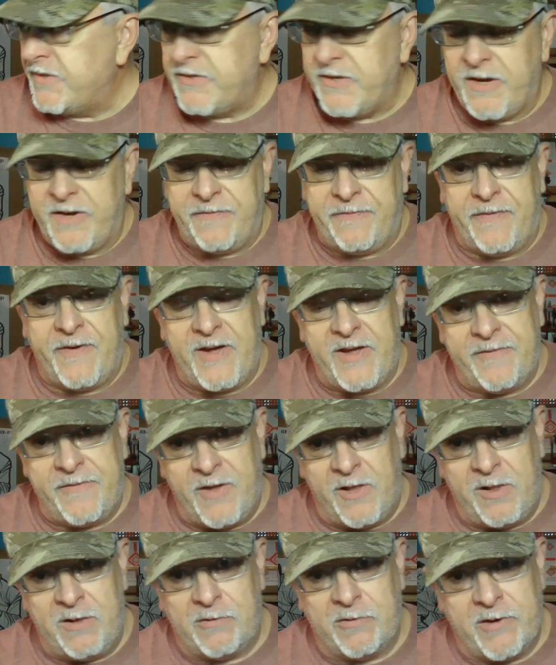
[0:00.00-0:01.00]
X-Sight 5
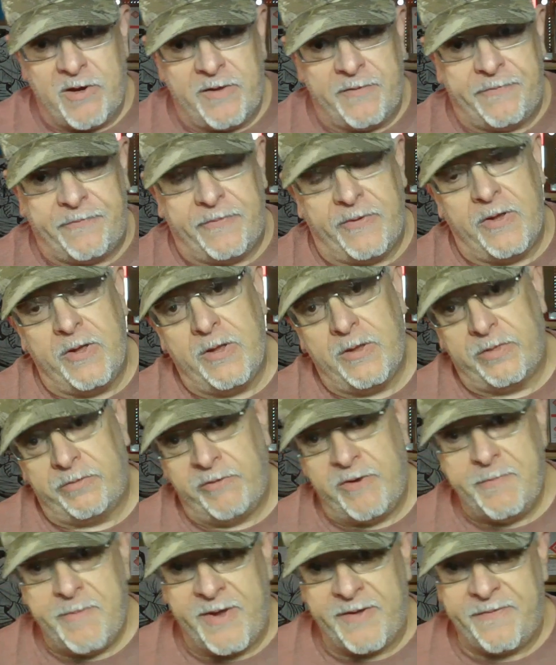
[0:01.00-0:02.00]
LRF
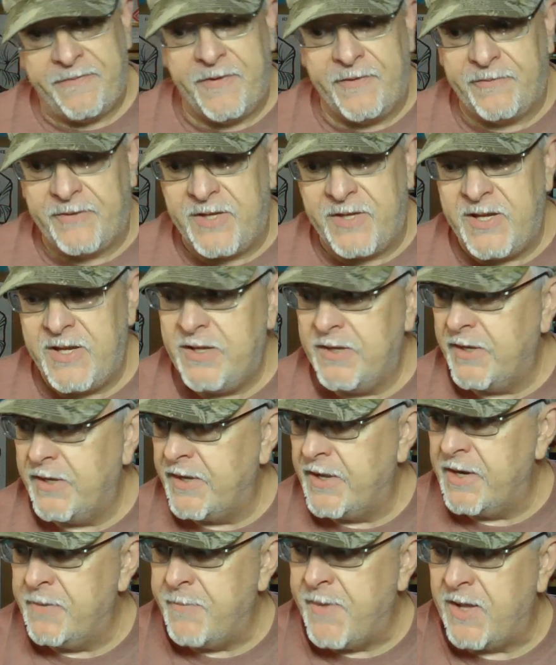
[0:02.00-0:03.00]
3x15. I
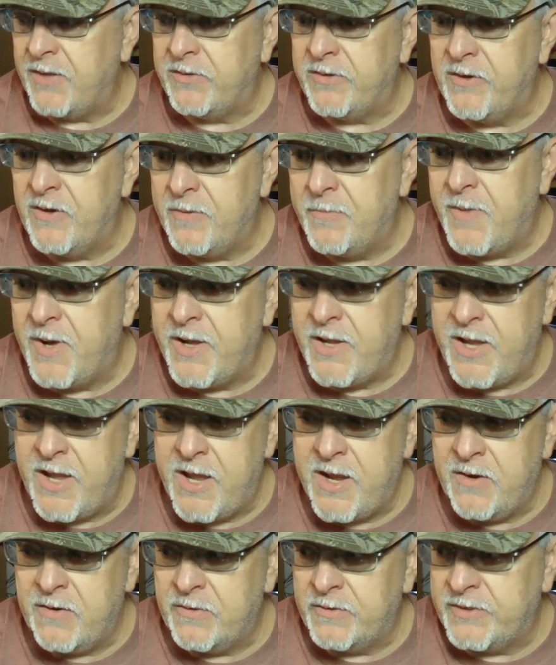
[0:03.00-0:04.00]
got it mounted on my
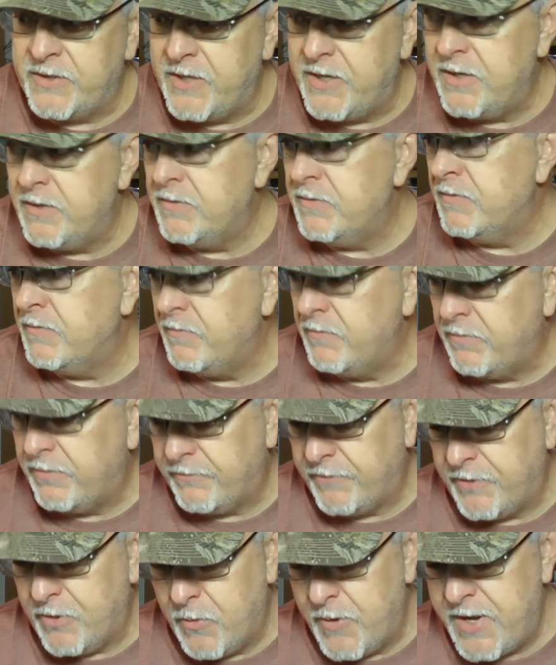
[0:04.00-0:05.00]
AR10
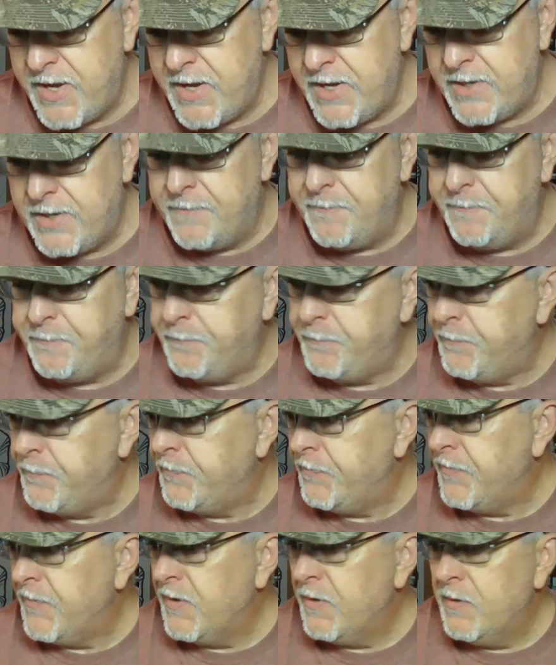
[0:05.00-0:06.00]
308.
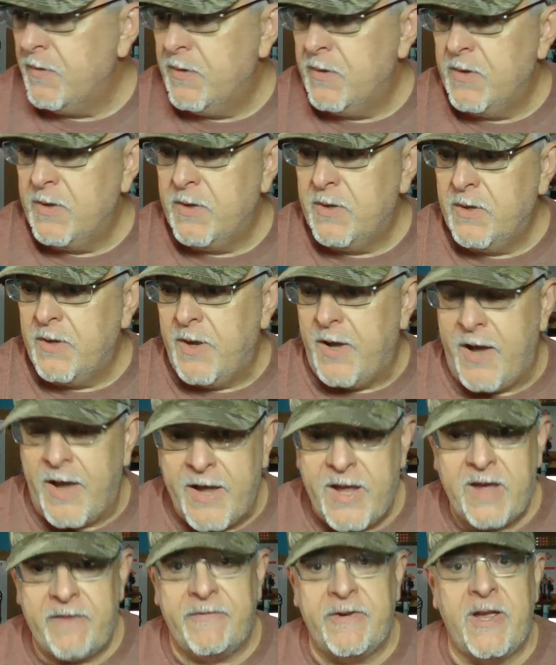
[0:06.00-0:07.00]

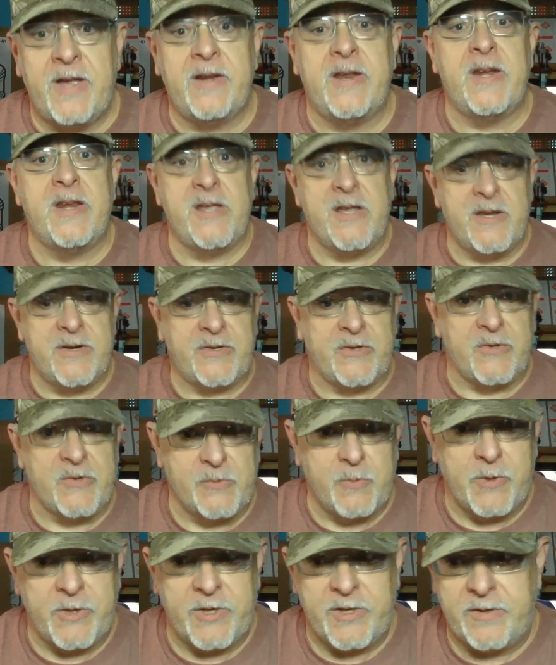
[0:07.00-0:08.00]
I haven't had any
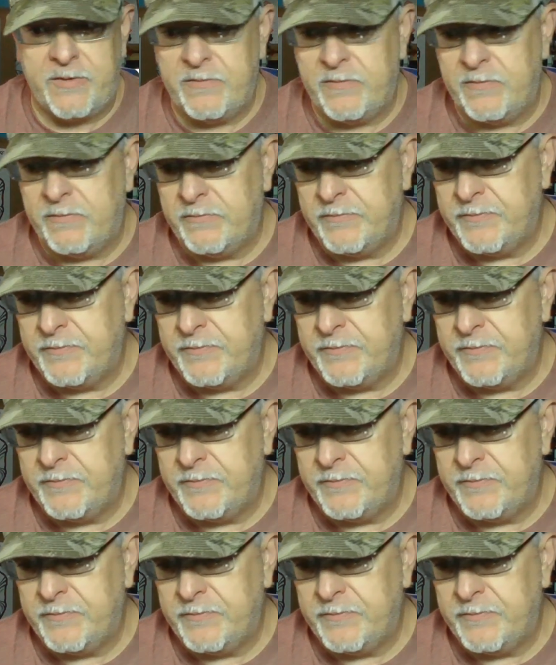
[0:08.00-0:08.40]
issues with it.